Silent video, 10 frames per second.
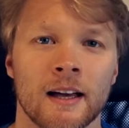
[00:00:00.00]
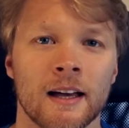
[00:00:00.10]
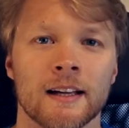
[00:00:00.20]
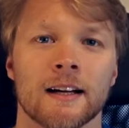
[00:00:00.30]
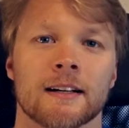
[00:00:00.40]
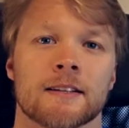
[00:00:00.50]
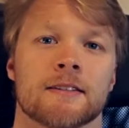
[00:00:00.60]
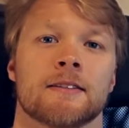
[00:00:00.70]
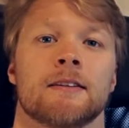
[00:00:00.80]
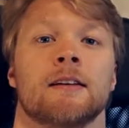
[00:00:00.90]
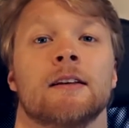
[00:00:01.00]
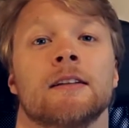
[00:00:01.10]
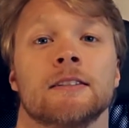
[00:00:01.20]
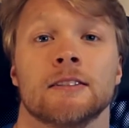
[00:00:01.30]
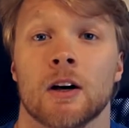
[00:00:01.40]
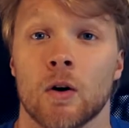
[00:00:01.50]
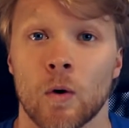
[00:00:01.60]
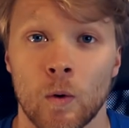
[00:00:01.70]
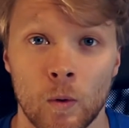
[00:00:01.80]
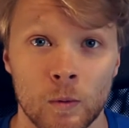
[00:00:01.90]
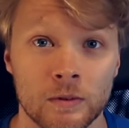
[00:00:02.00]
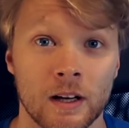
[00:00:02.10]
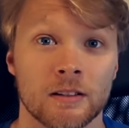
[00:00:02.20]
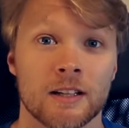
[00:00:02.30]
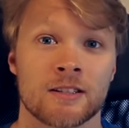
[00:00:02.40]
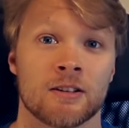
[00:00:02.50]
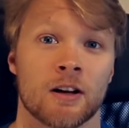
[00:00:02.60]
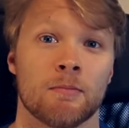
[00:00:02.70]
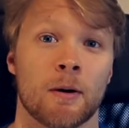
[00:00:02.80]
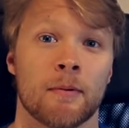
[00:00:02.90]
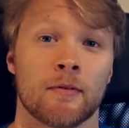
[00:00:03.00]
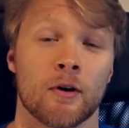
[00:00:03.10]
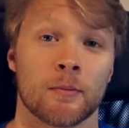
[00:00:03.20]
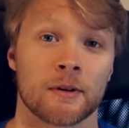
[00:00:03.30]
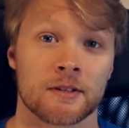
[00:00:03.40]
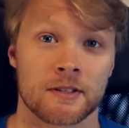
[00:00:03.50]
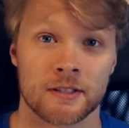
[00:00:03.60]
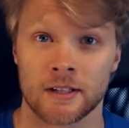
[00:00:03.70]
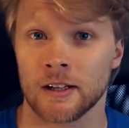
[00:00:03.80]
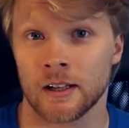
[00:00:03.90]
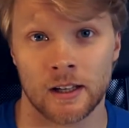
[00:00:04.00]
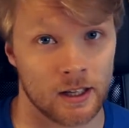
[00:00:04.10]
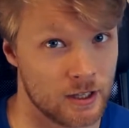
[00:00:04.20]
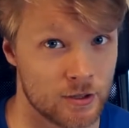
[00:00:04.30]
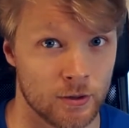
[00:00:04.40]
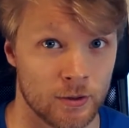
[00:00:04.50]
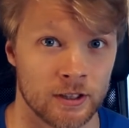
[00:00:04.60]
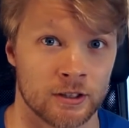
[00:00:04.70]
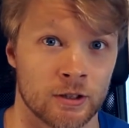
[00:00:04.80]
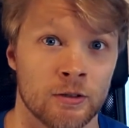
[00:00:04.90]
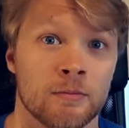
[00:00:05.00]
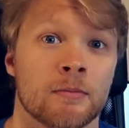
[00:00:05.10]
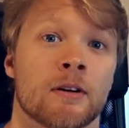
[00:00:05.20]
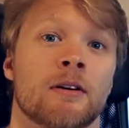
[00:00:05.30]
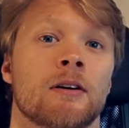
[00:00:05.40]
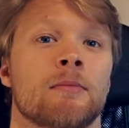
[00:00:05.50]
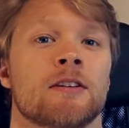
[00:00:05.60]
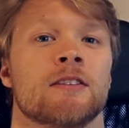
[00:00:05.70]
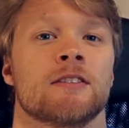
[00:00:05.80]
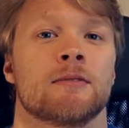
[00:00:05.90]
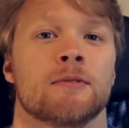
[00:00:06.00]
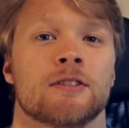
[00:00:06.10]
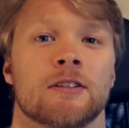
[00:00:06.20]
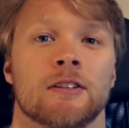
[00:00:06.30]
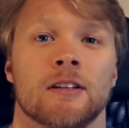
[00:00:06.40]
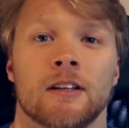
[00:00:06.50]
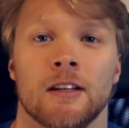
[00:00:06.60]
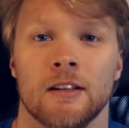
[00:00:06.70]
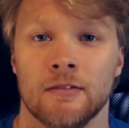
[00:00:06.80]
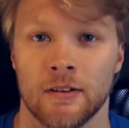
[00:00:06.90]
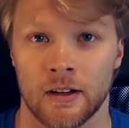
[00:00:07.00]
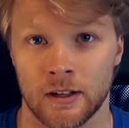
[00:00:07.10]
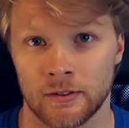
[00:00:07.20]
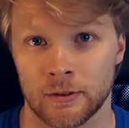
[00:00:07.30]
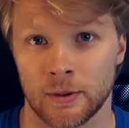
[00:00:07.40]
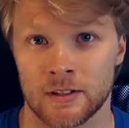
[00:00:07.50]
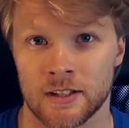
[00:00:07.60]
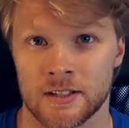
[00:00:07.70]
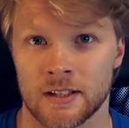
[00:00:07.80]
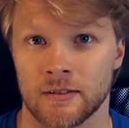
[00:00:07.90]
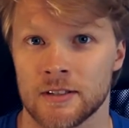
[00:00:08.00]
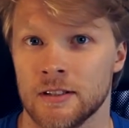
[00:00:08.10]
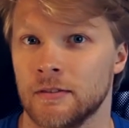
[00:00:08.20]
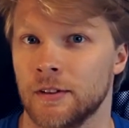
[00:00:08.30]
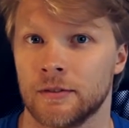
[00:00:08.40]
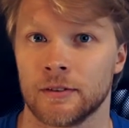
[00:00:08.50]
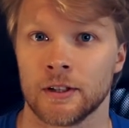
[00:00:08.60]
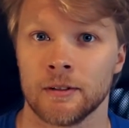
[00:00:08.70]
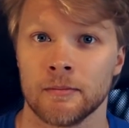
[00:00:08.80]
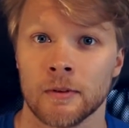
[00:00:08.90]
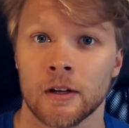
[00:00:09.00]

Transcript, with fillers: Hey guys, so now let's talk about performance. As you already know, my system is an E5-2670v3,